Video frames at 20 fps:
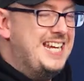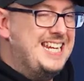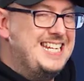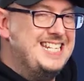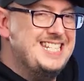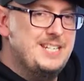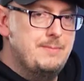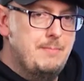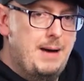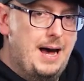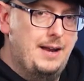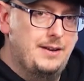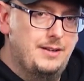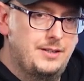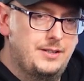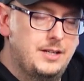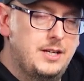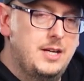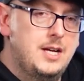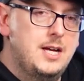in
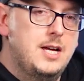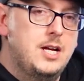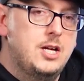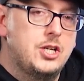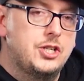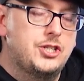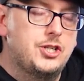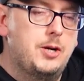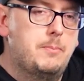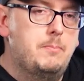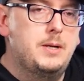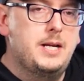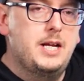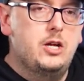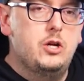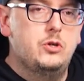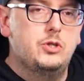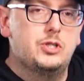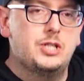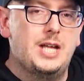demand. Somebody
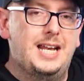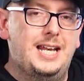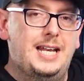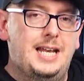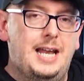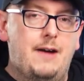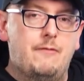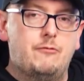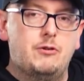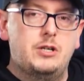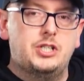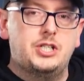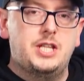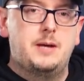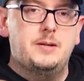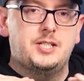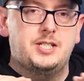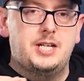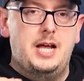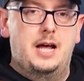who's
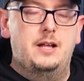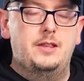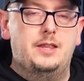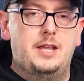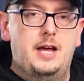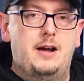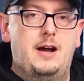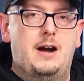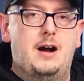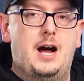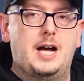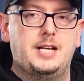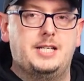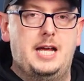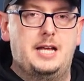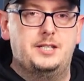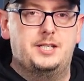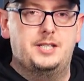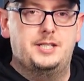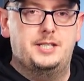leveraged their
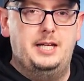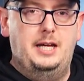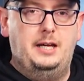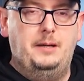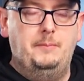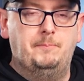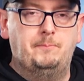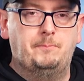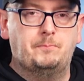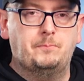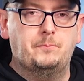identity,